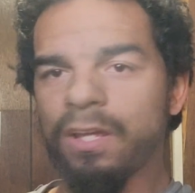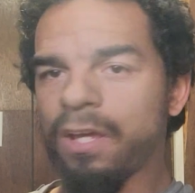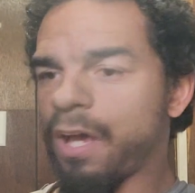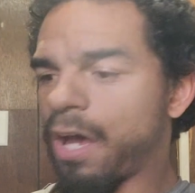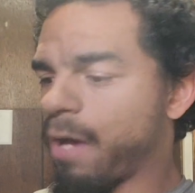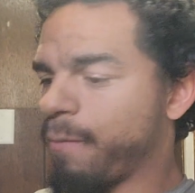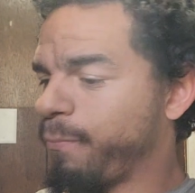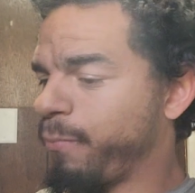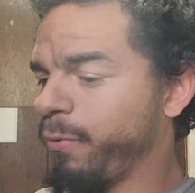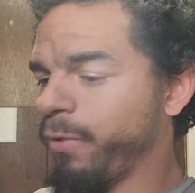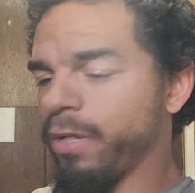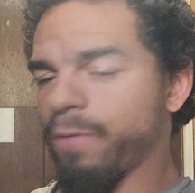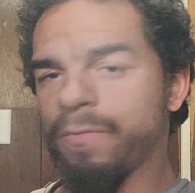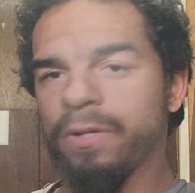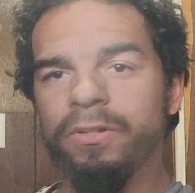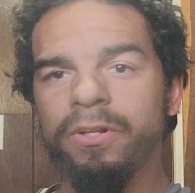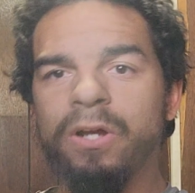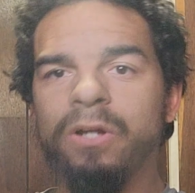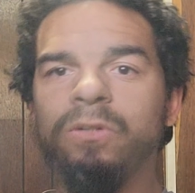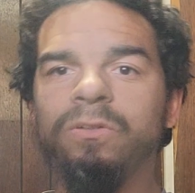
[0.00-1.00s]
I'll put it in my
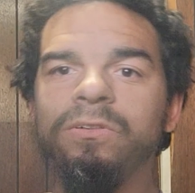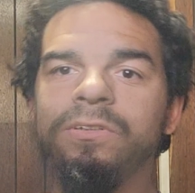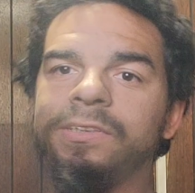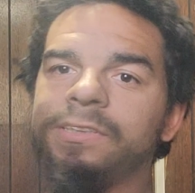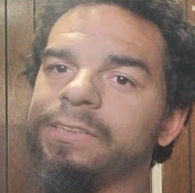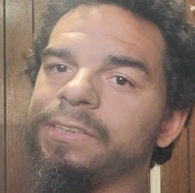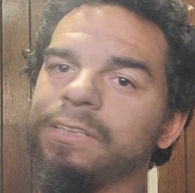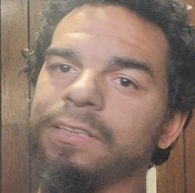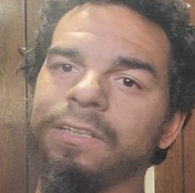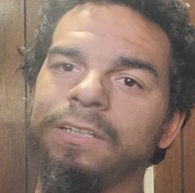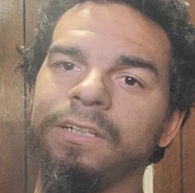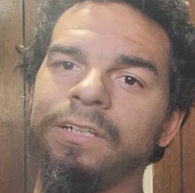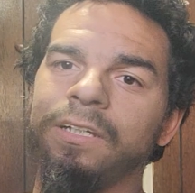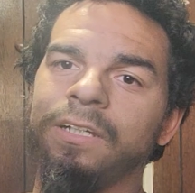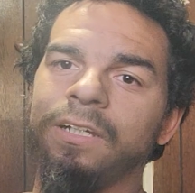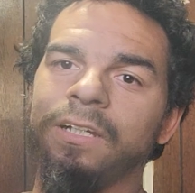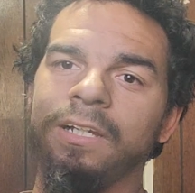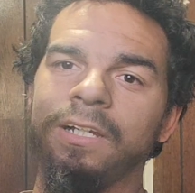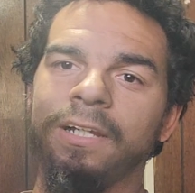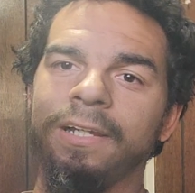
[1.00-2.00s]
notes.
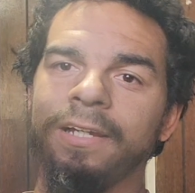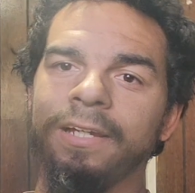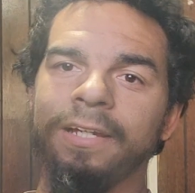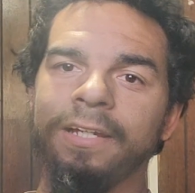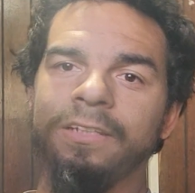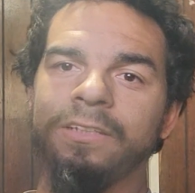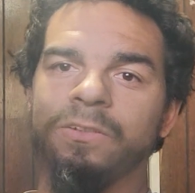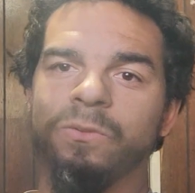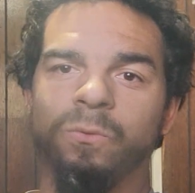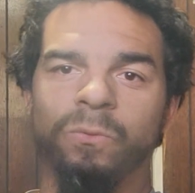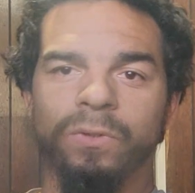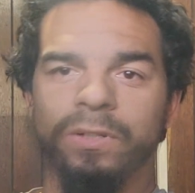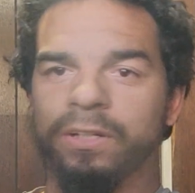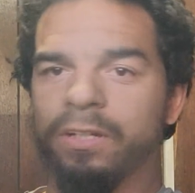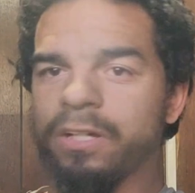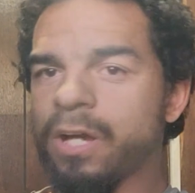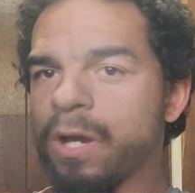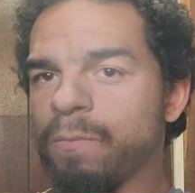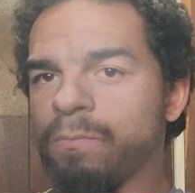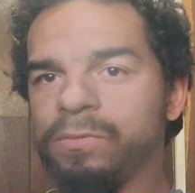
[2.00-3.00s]
And when it
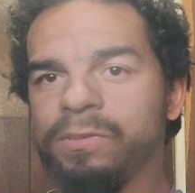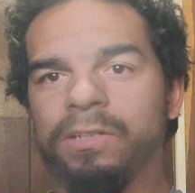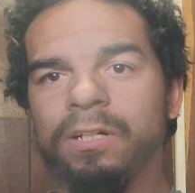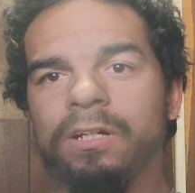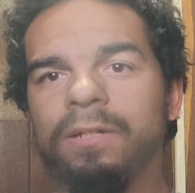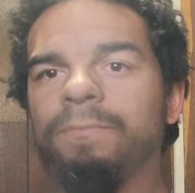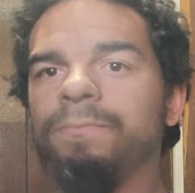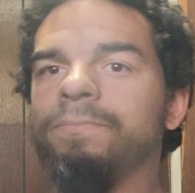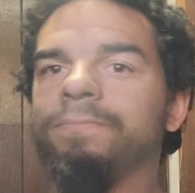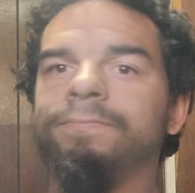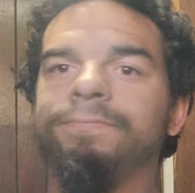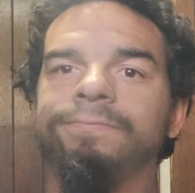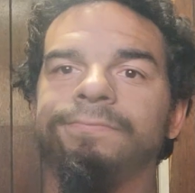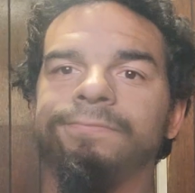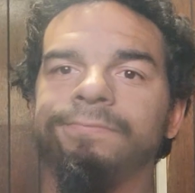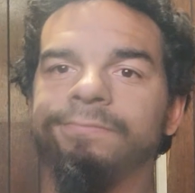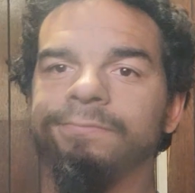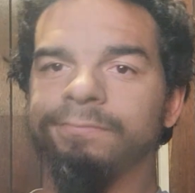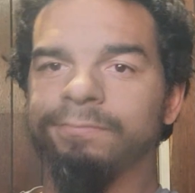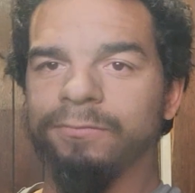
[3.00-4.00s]
comes up
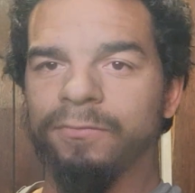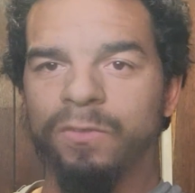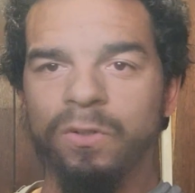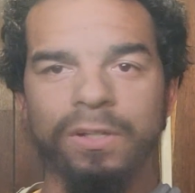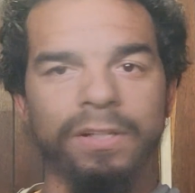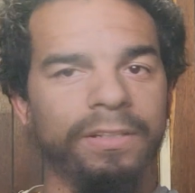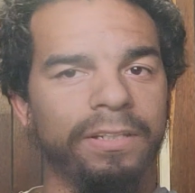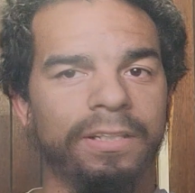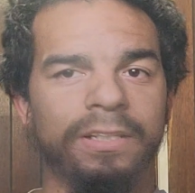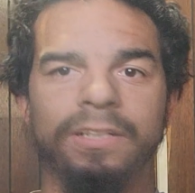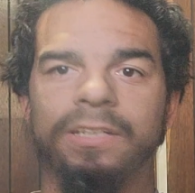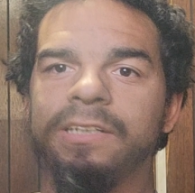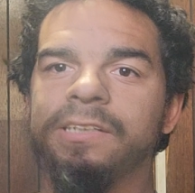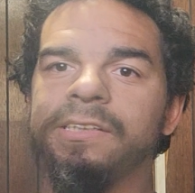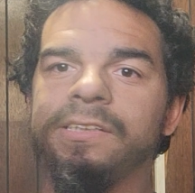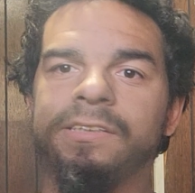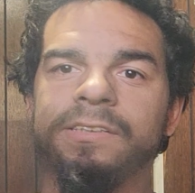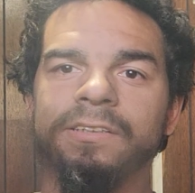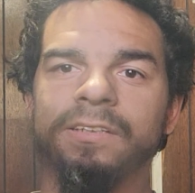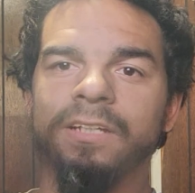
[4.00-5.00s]
in the
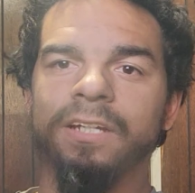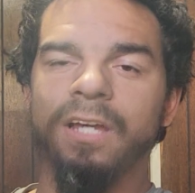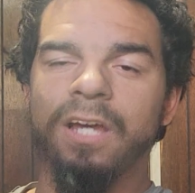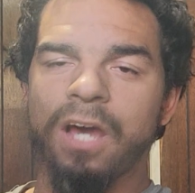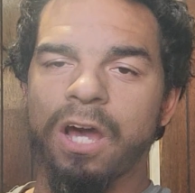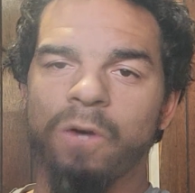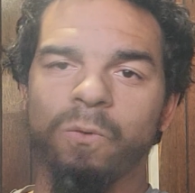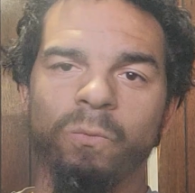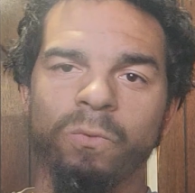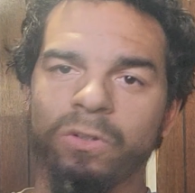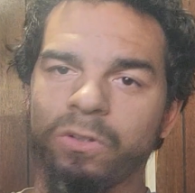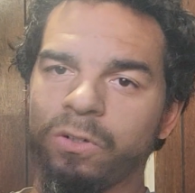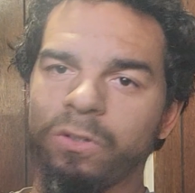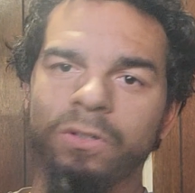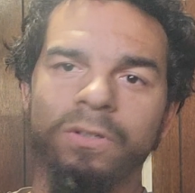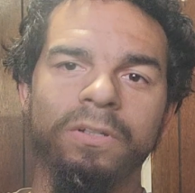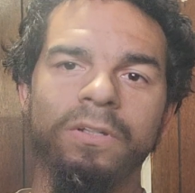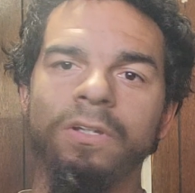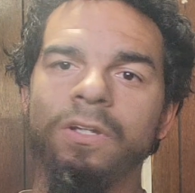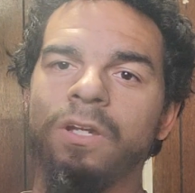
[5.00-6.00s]
list, I will
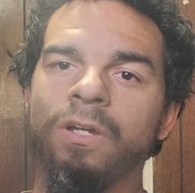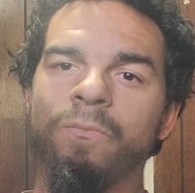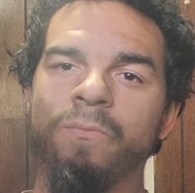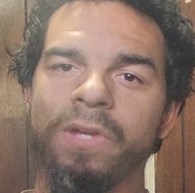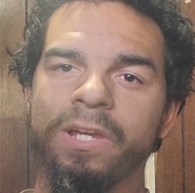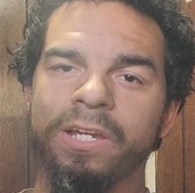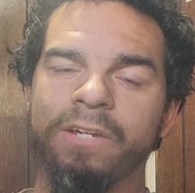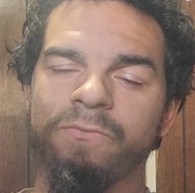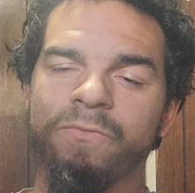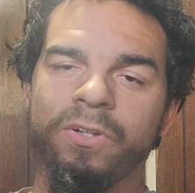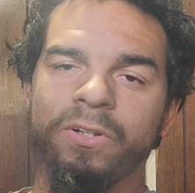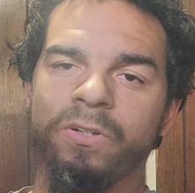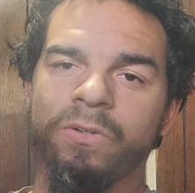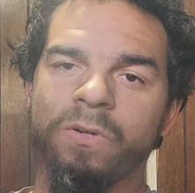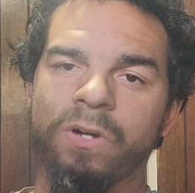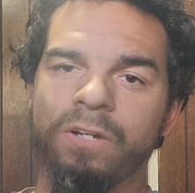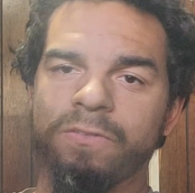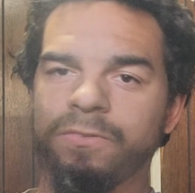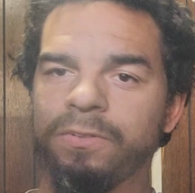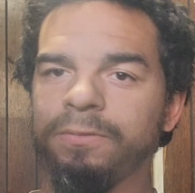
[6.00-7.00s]
make a video
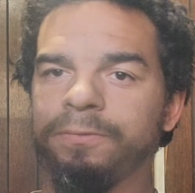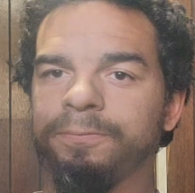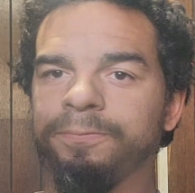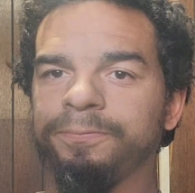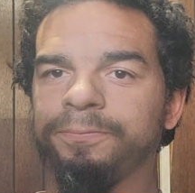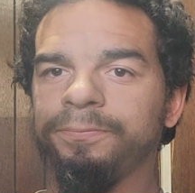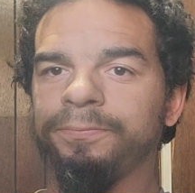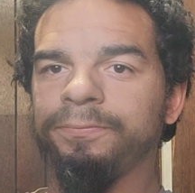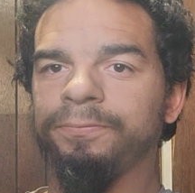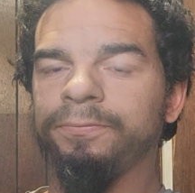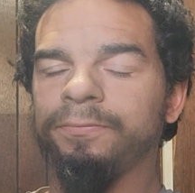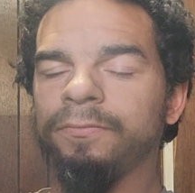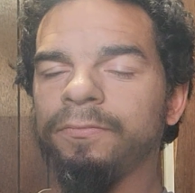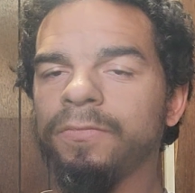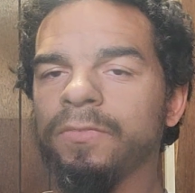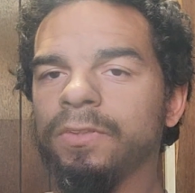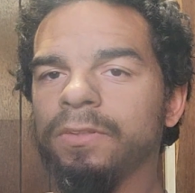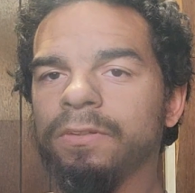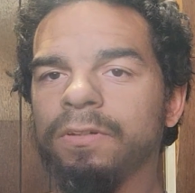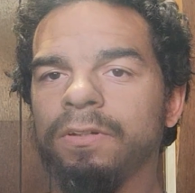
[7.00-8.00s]
of it.
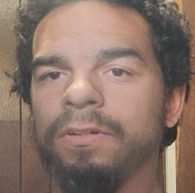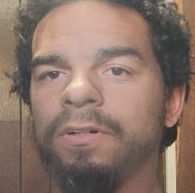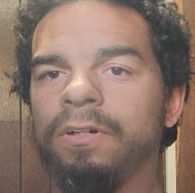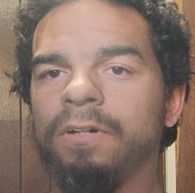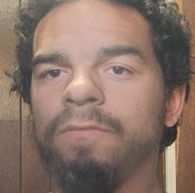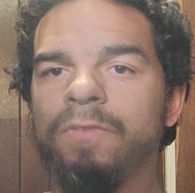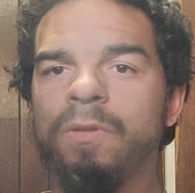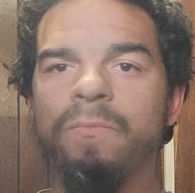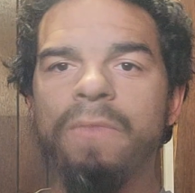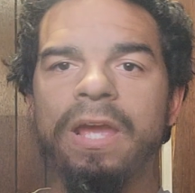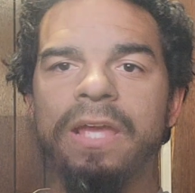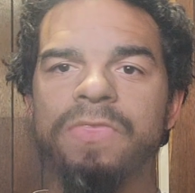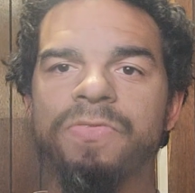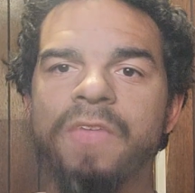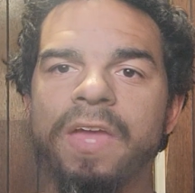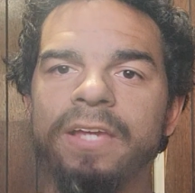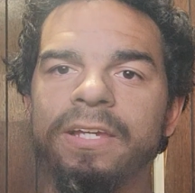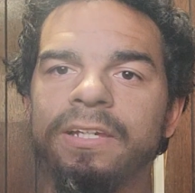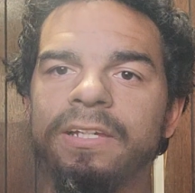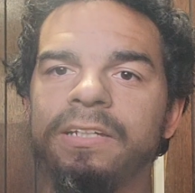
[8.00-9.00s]
The main
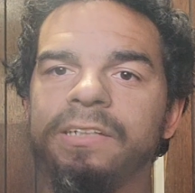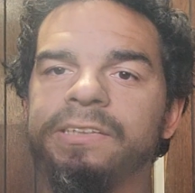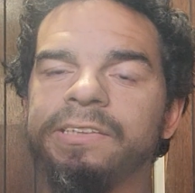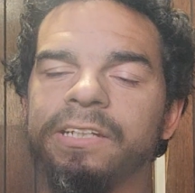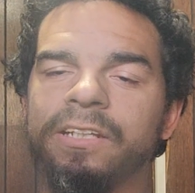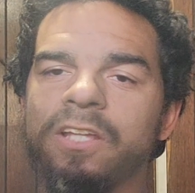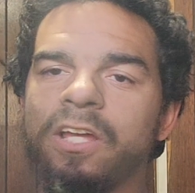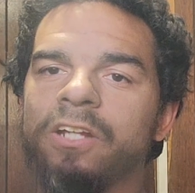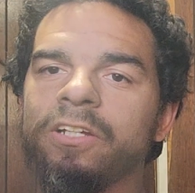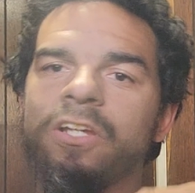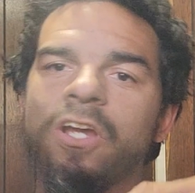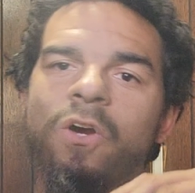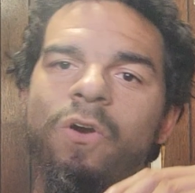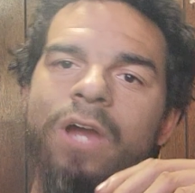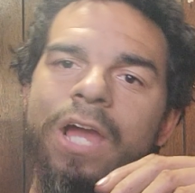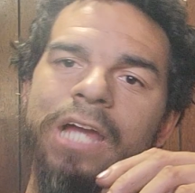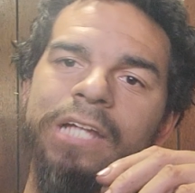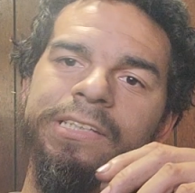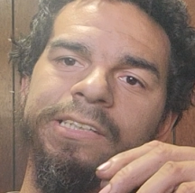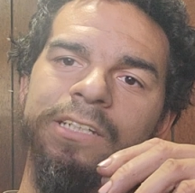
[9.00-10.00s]
thing is, a lot of y'all are
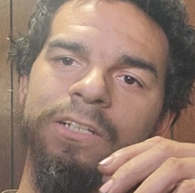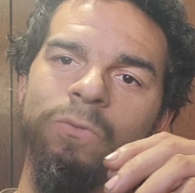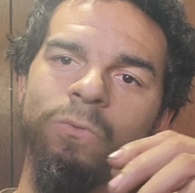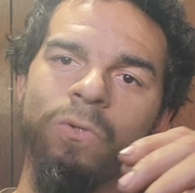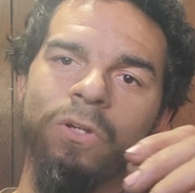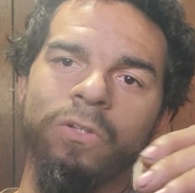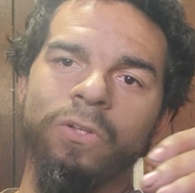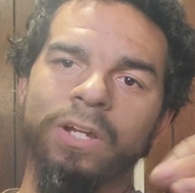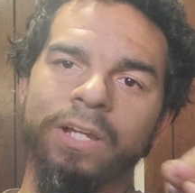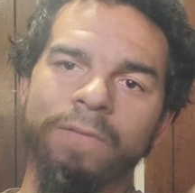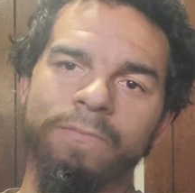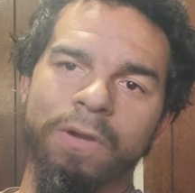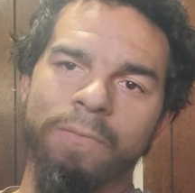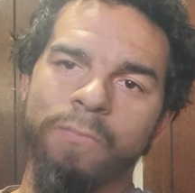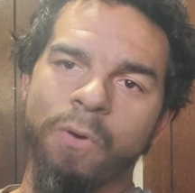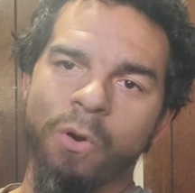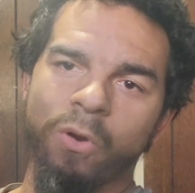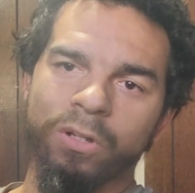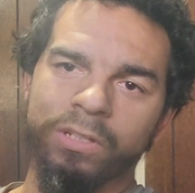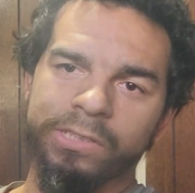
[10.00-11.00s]
asking where do I get my
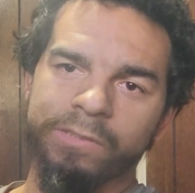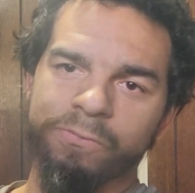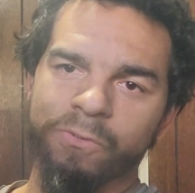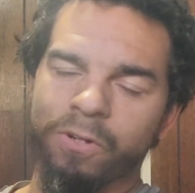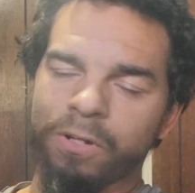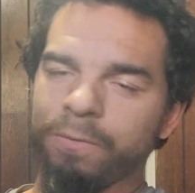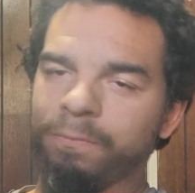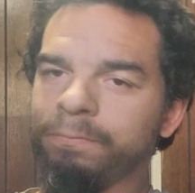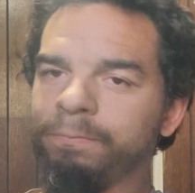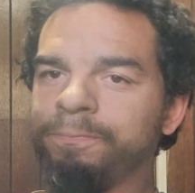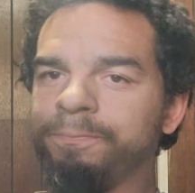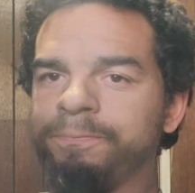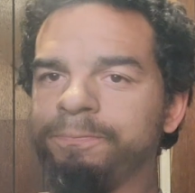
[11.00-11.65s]
parts from.